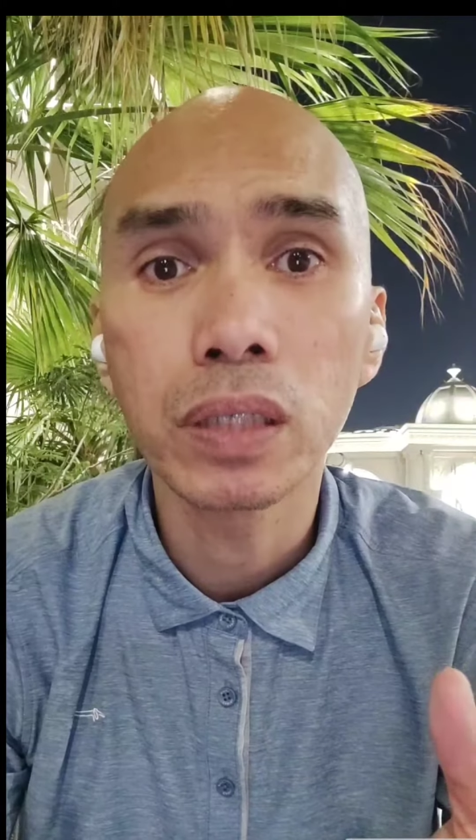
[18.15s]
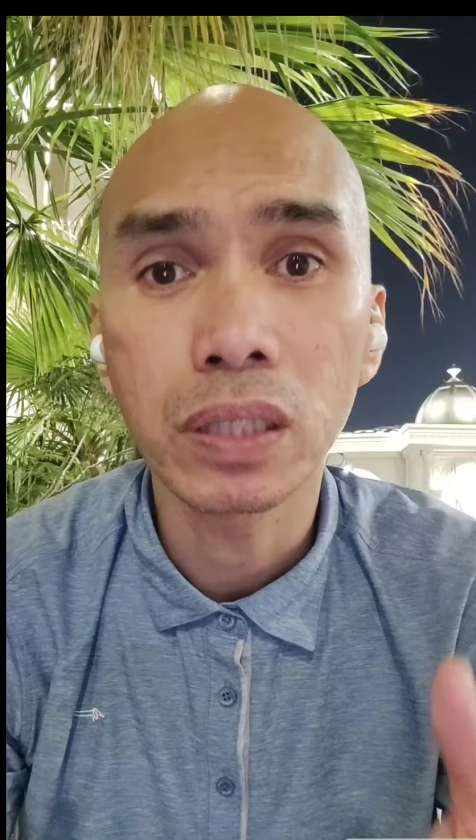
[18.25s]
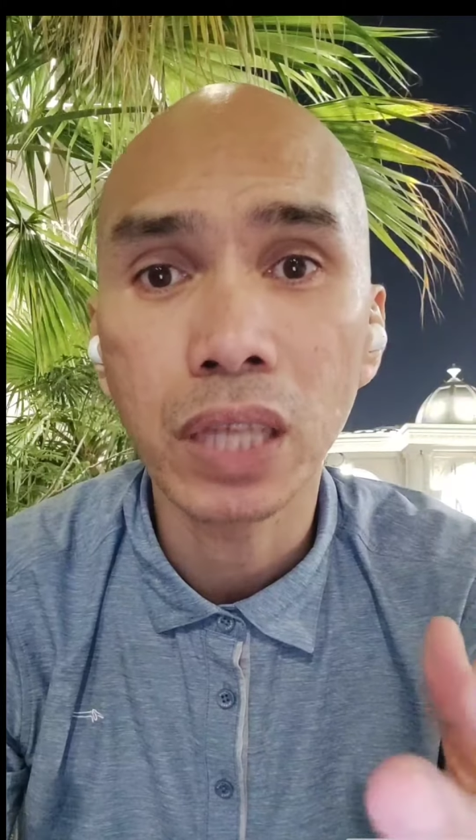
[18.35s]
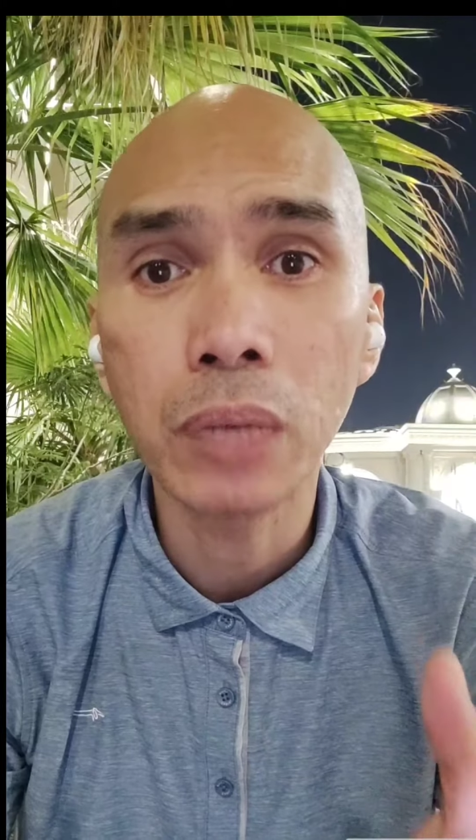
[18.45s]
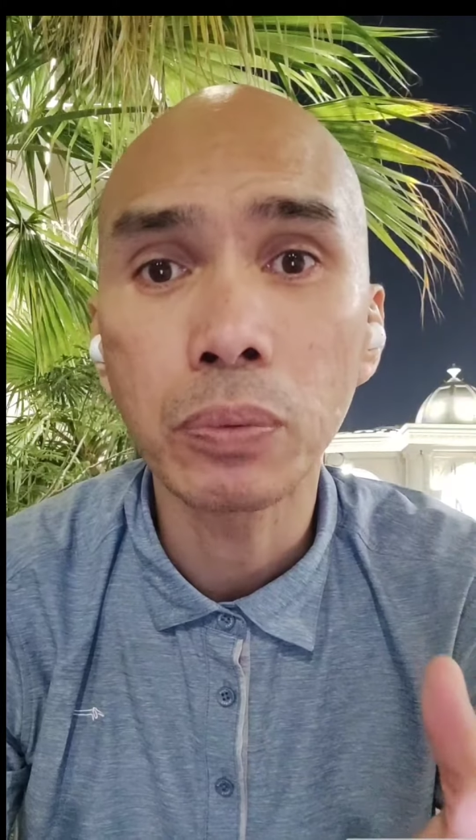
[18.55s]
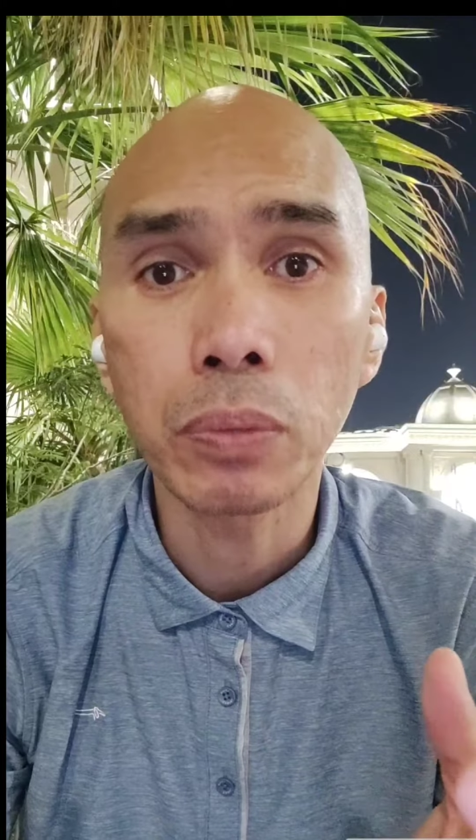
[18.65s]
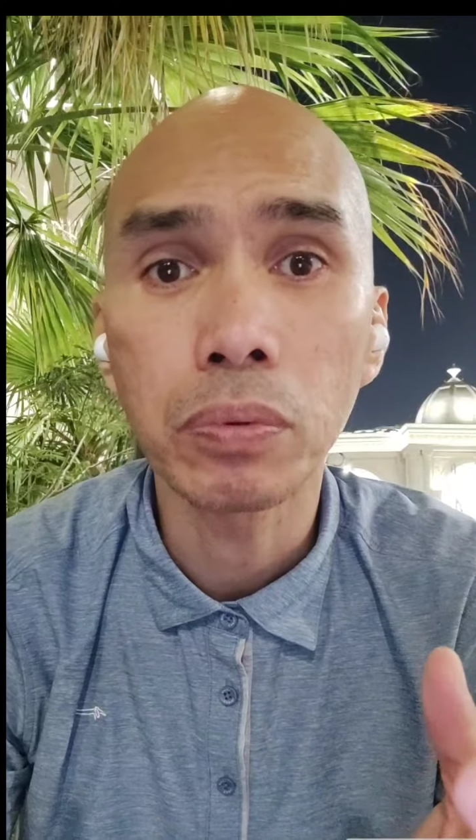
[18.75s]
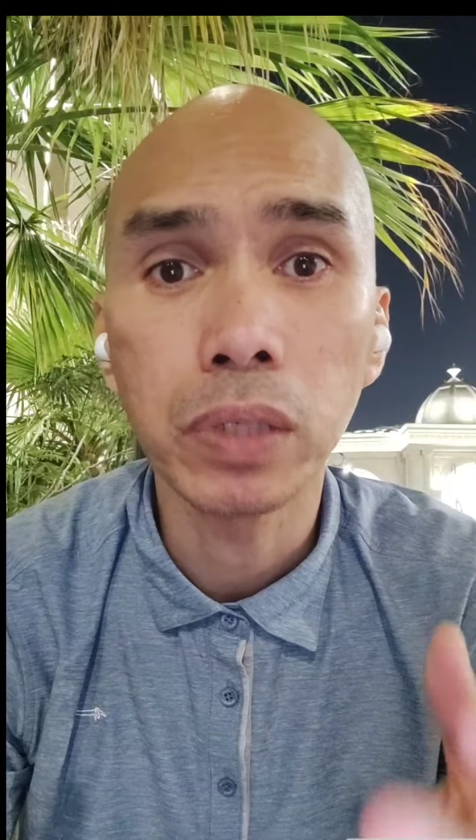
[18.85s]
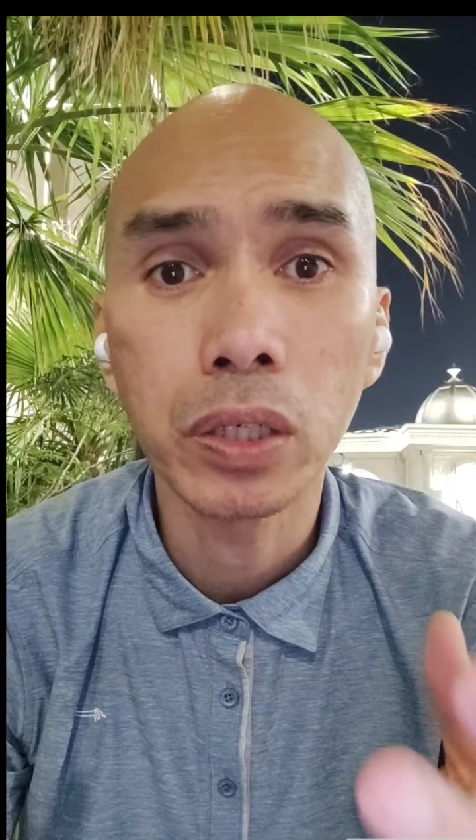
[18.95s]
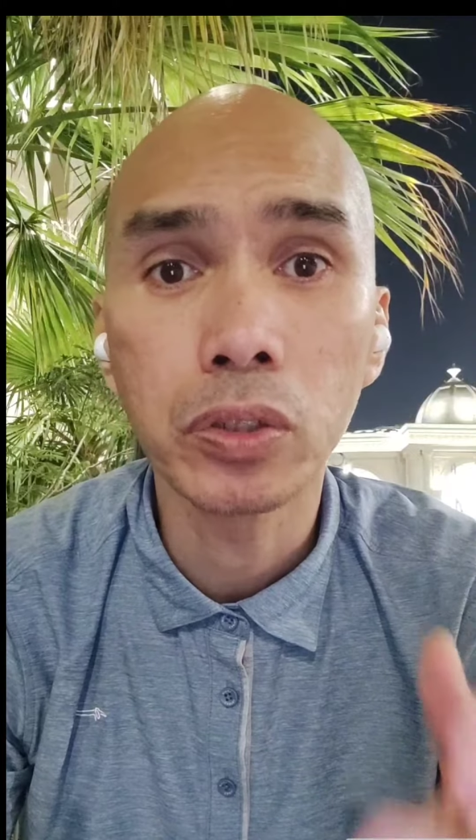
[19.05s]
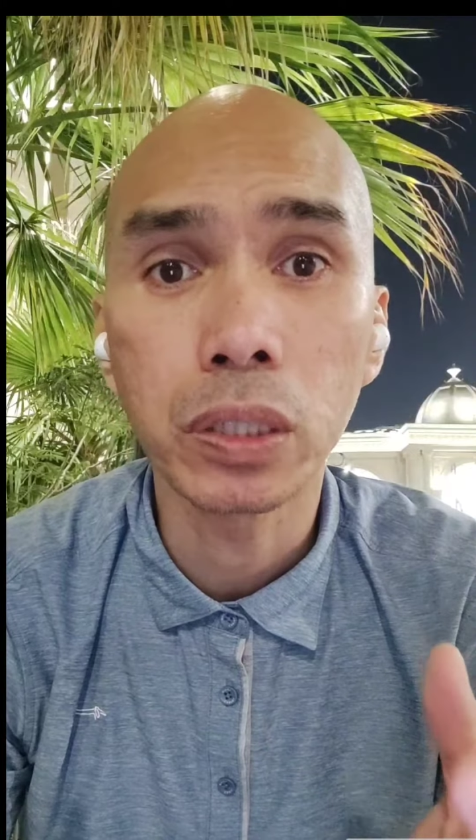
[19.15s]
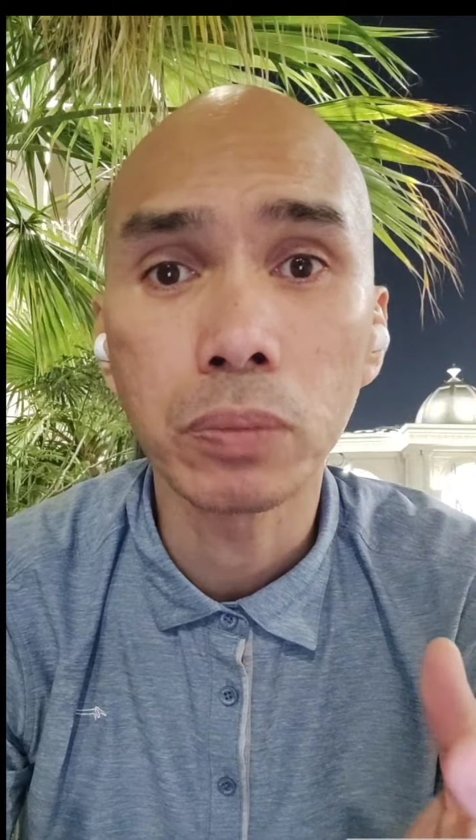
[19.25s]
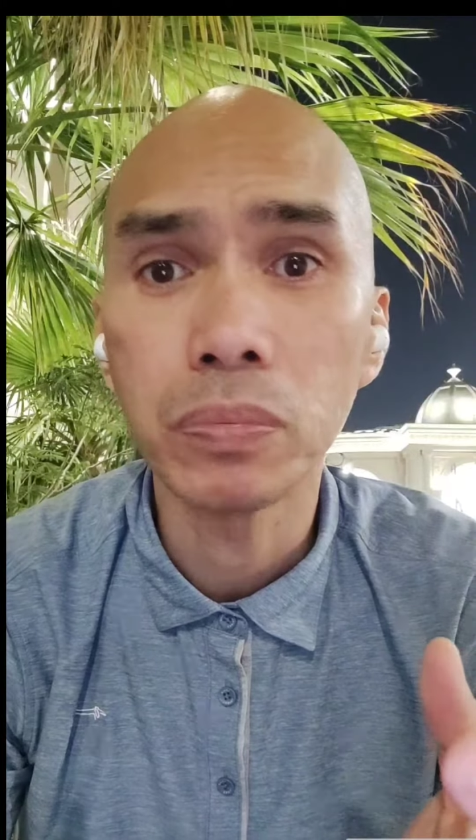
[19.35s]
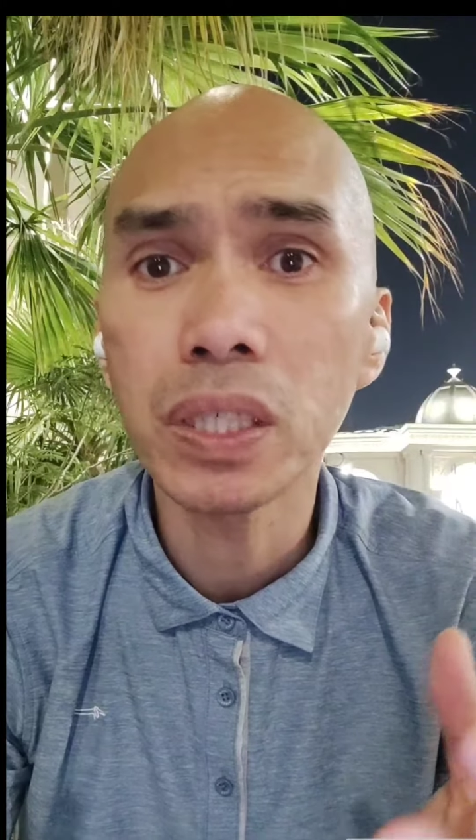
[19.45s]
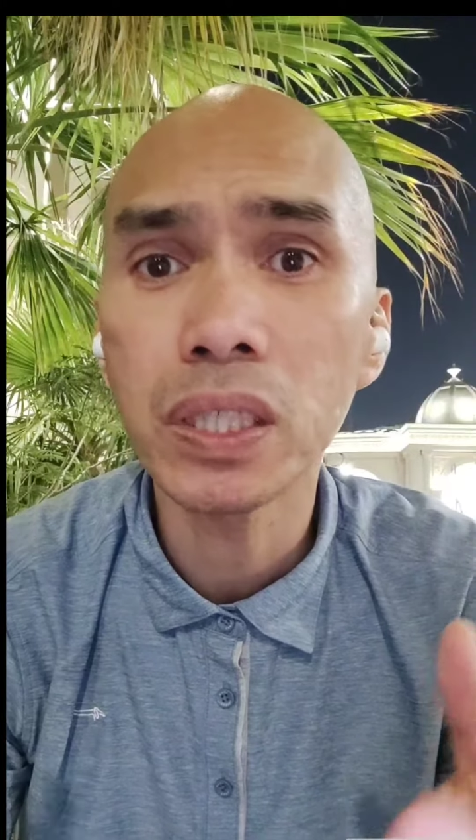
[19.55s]
The type of leadership
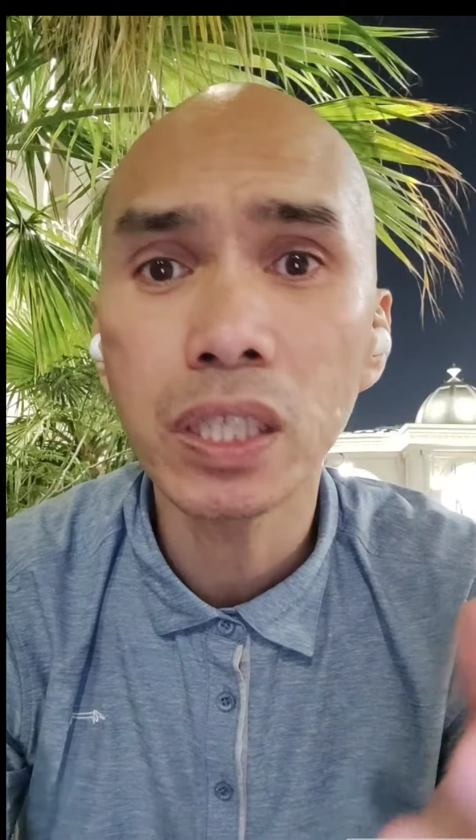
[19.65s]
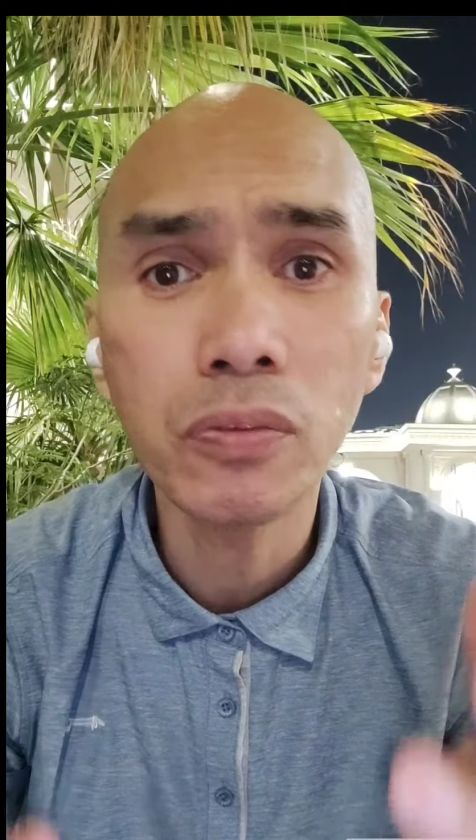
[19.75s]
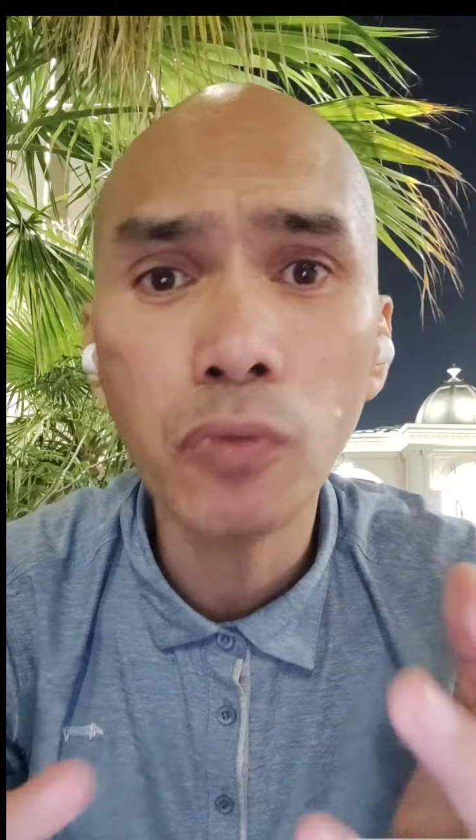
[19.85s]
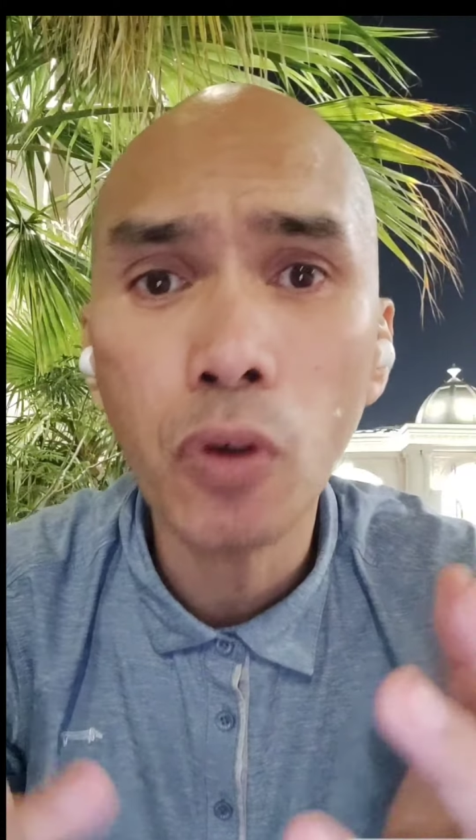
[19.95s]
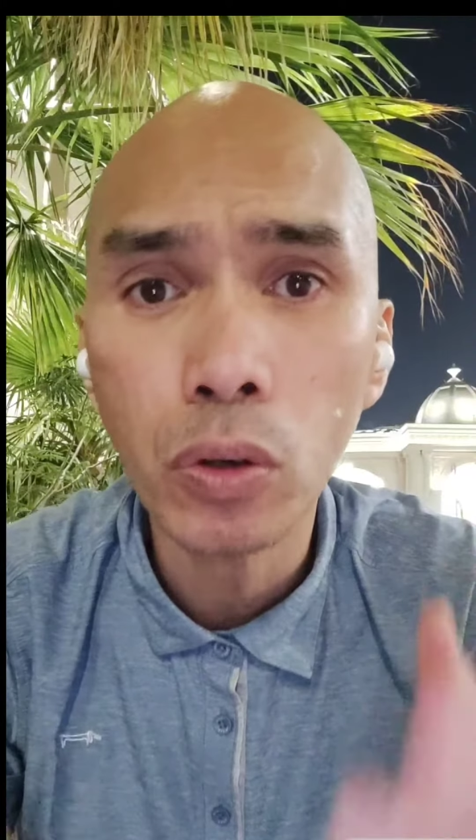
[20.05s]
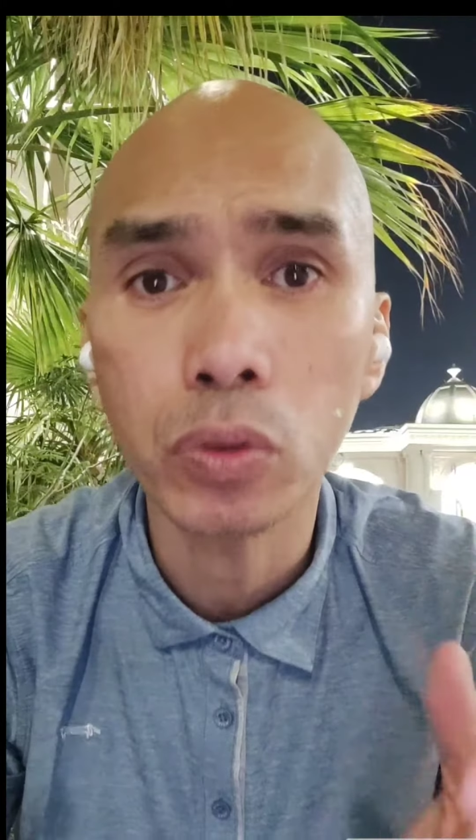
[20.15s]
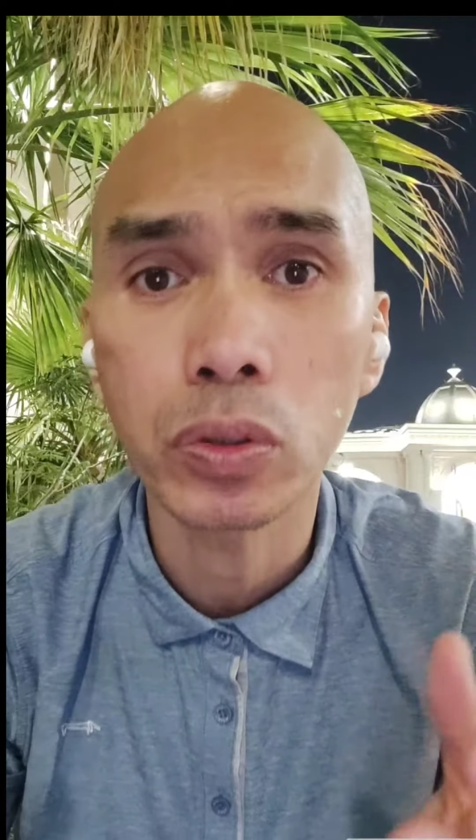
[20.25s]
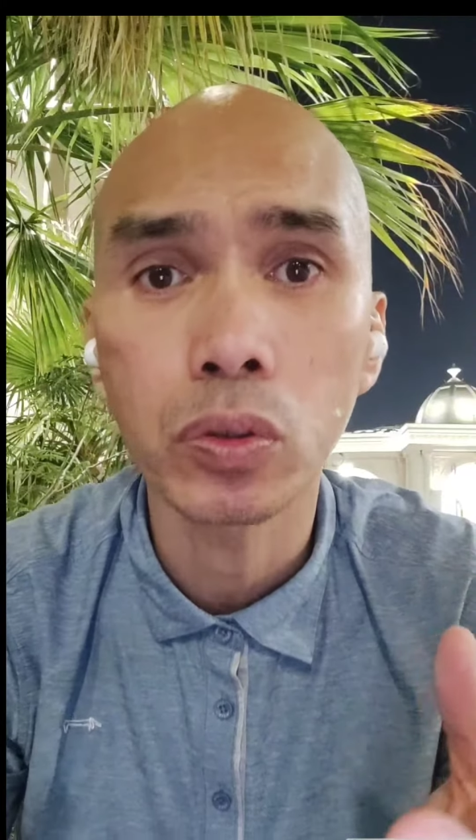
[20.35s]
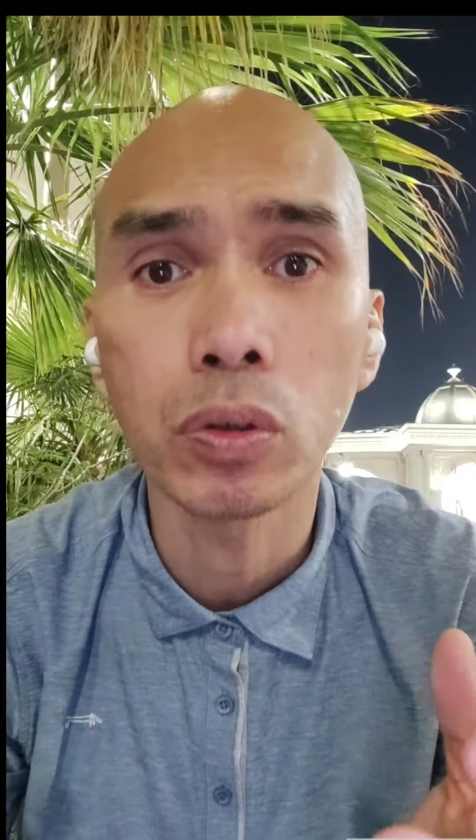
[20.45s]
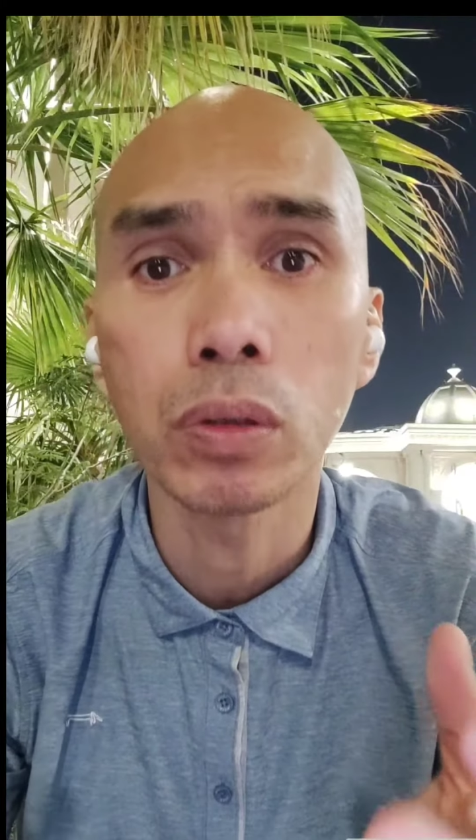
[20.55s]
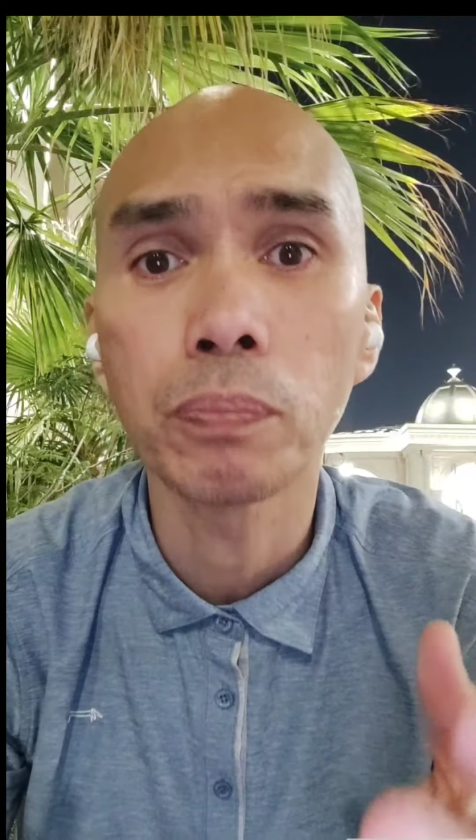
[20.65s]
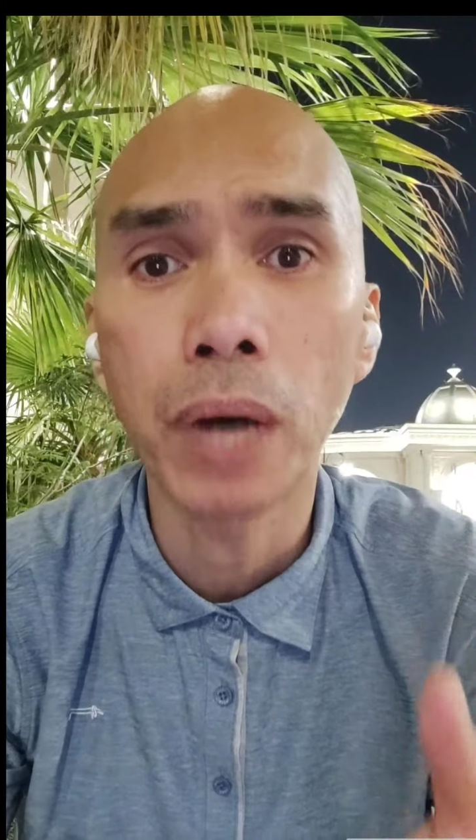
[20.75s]
isn't focused on